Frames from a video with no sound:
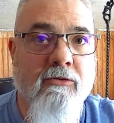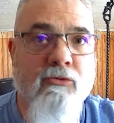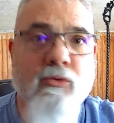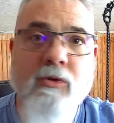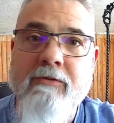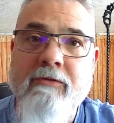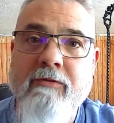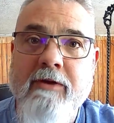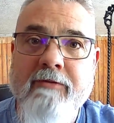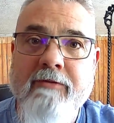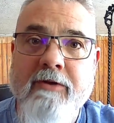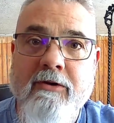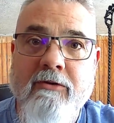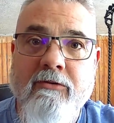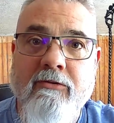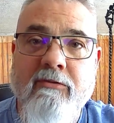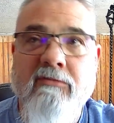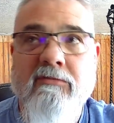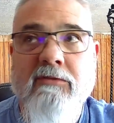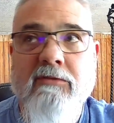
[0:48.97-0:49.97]
25
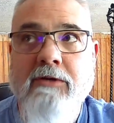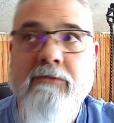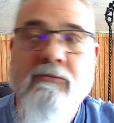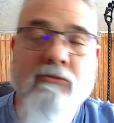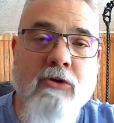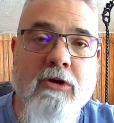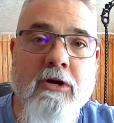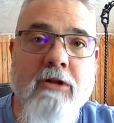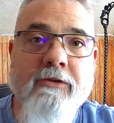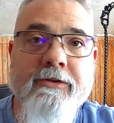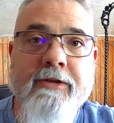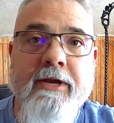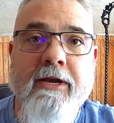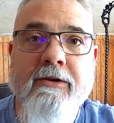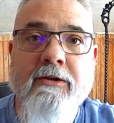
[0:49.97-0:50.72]
years, yeah, we'll call it that.